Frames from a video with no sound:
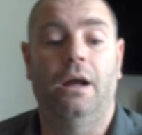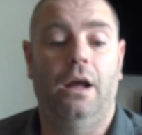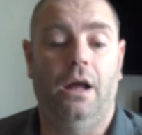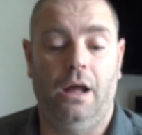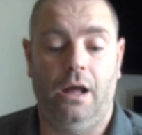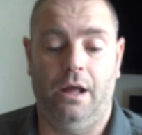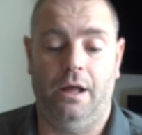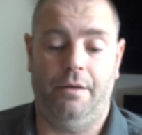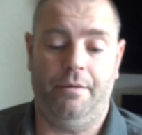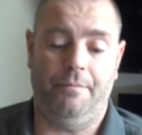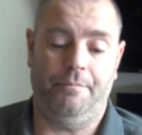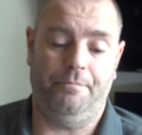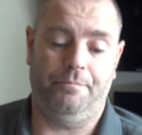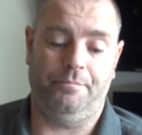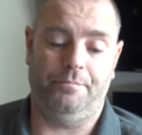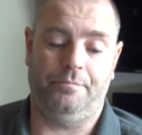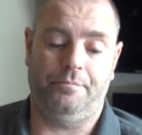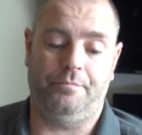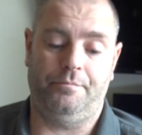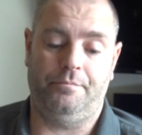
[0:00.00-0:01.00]
Um,
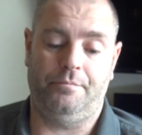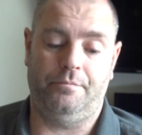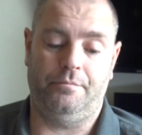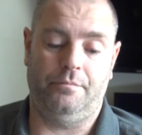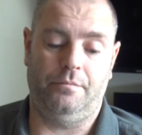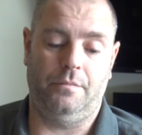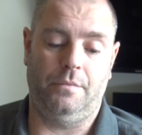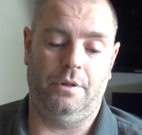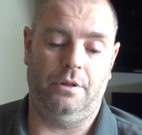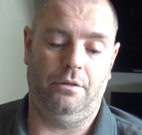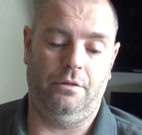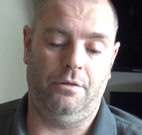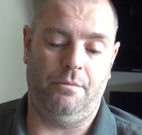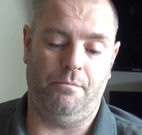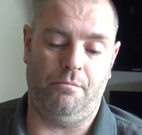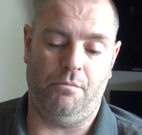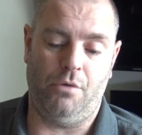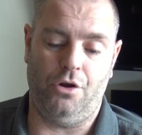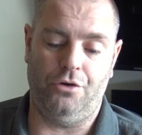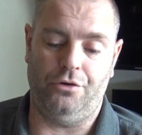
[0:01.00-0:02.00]
the
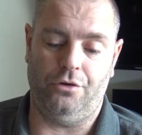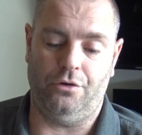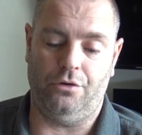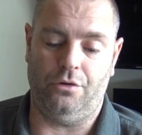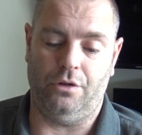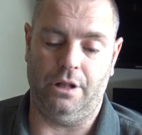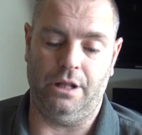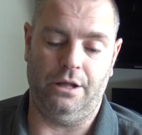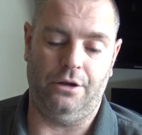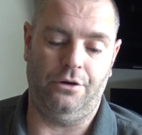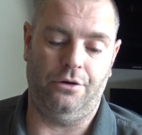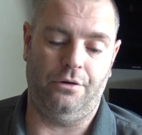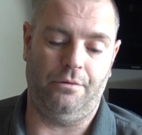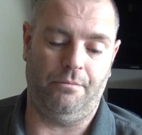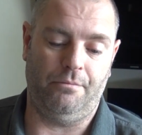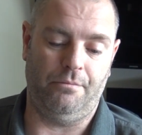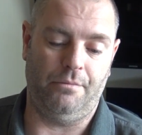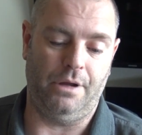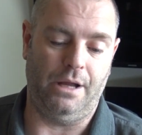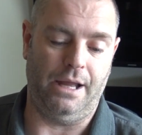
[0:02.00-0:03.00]
model
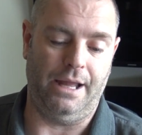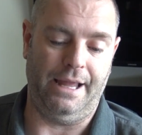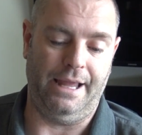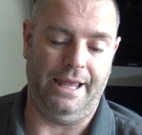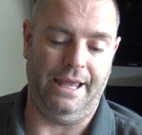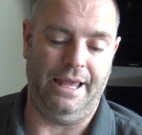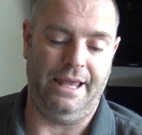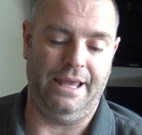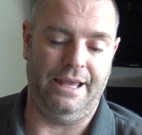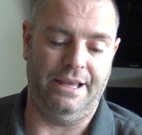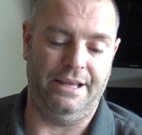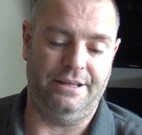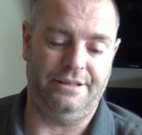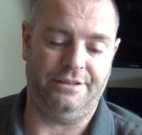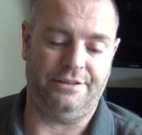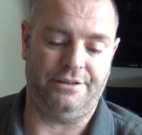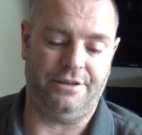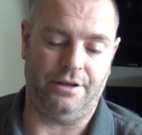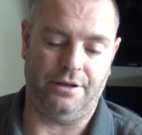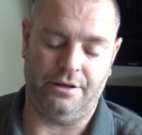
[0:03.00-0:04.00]
number
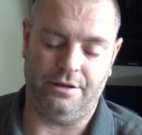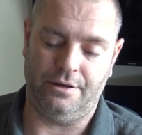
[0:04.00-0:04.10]
is